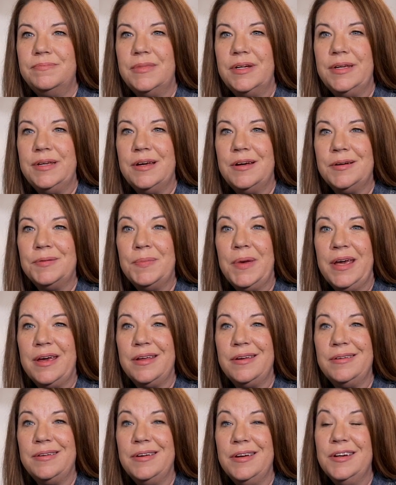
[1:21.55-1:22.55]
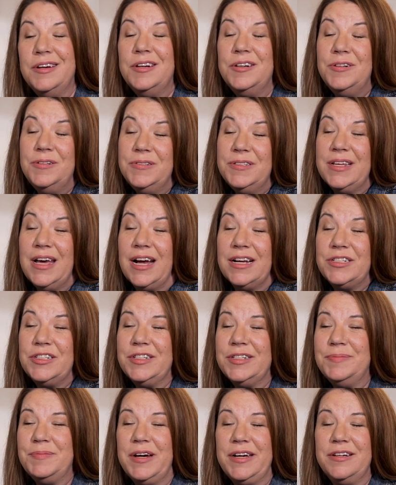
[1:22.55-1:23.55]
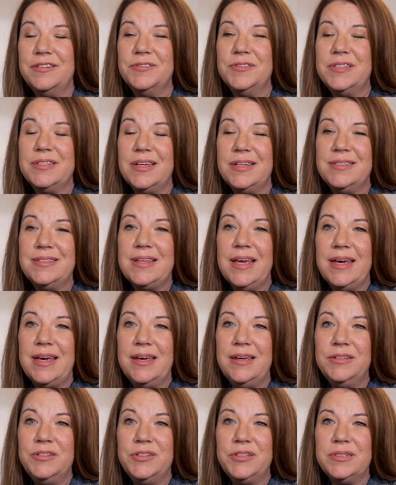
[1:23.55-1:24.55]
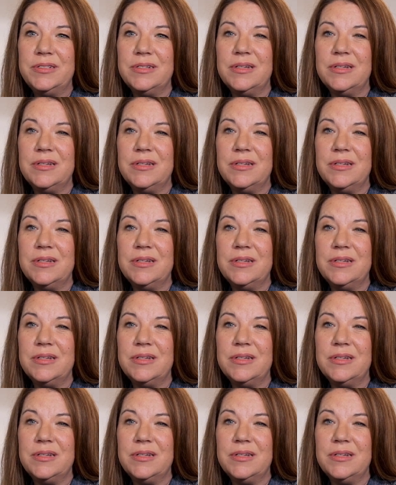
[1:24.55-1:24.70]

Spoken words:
a young man who was actually my own son's age